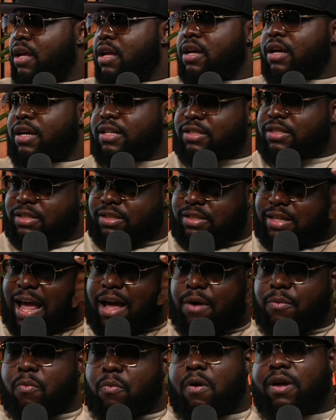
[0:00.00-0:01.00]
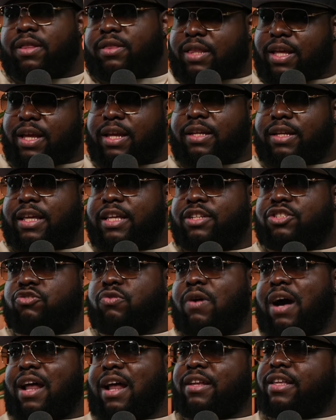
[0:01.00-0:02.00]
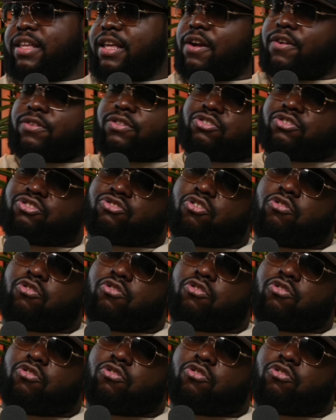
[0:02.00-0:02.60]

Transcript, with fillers: Because that one thing gets you out of character so